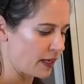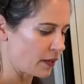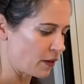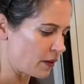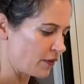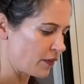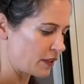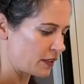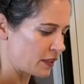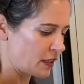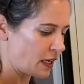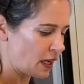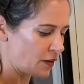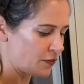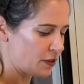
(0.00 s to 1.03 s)
Or if it's an
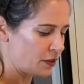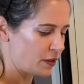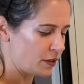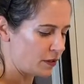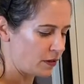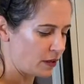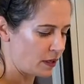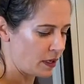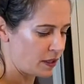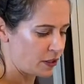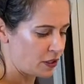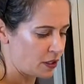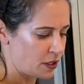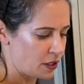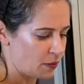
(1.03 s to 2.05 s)
afternoon lunch
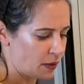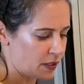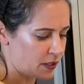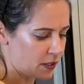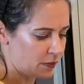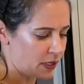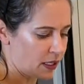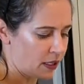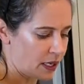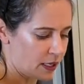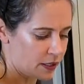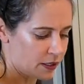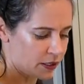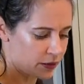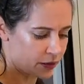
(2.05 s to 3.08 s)
and you want something lighter,
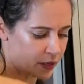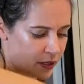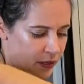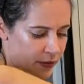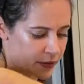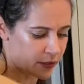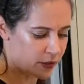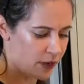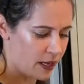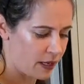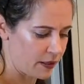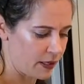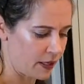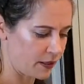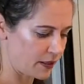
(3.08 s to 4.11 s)
you can also add
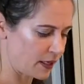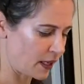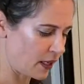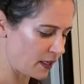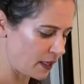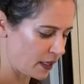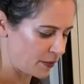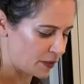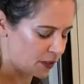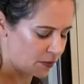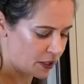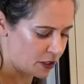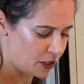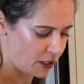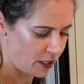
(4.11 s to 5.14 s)
that salad I was
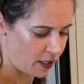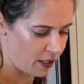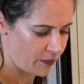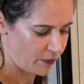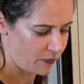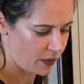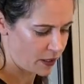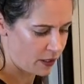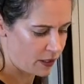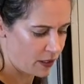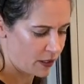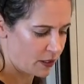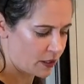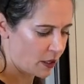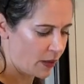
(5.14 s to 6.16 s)
mentioning.
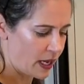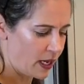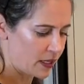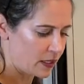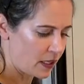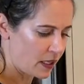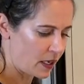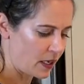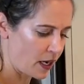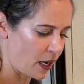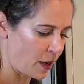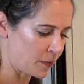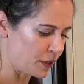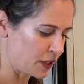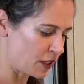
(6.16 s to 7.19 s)
So it has a lot of
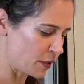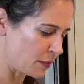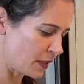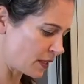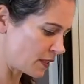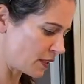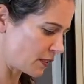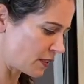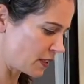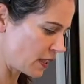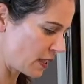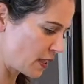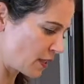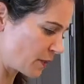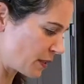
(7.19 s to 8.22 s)
options, but as you'll see
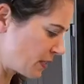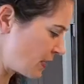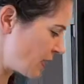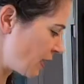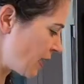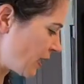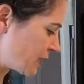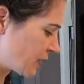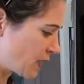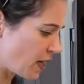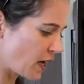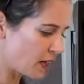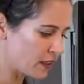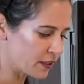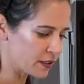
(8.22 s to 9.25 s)
here, we see lots of
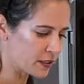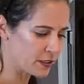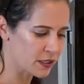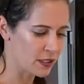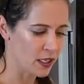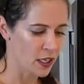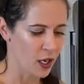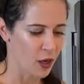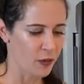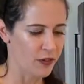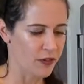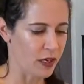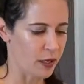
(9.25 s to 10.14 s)
colors. We've got our